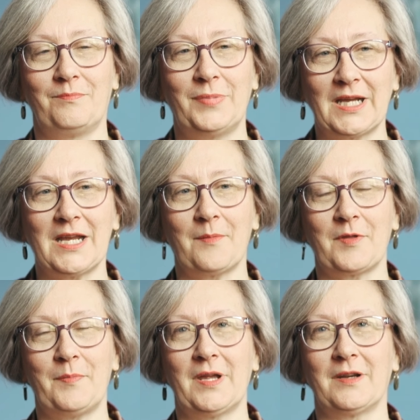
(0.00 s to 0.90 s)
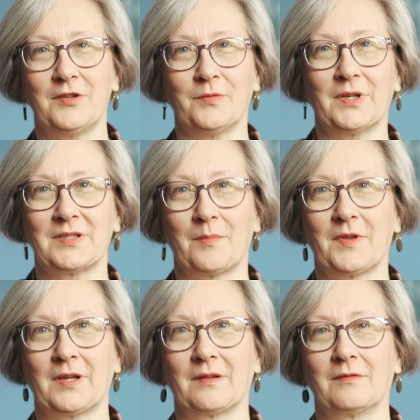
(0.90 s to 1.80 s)
Picking up the pen and doing
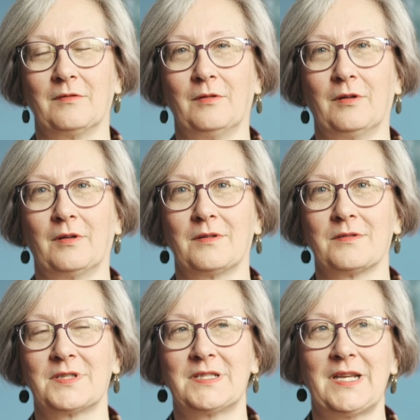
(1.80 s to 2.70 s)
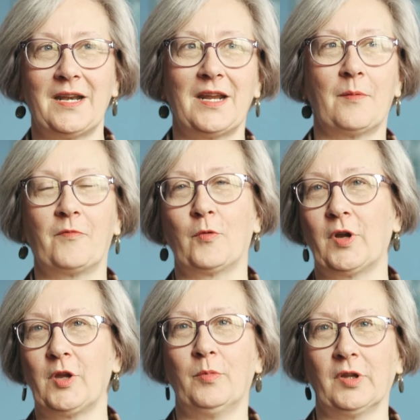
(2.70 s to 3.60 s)
something, or standing up for
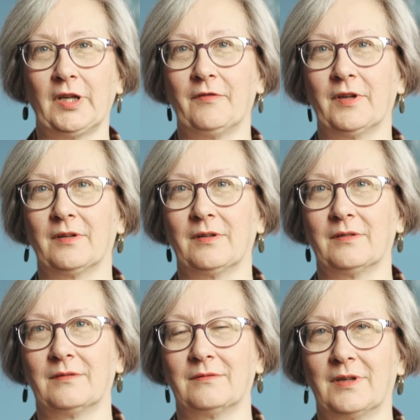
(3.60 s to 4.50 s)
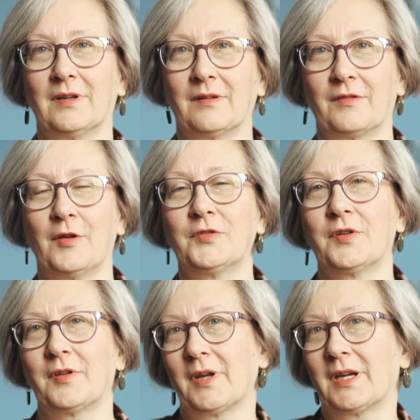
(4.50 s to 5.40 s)
what you believe in. And, you know, those
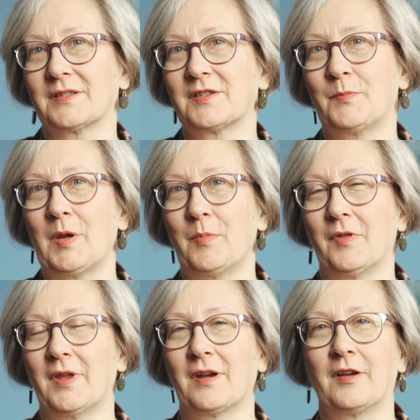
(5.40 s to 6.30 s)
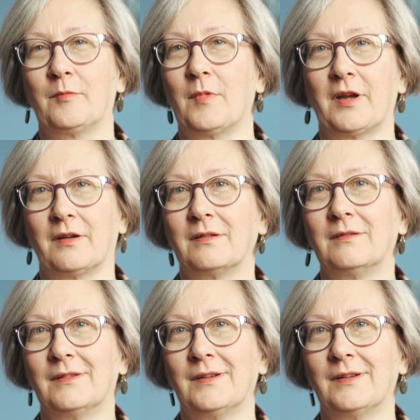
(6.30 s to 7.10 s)
are, I guess, the people that I admire.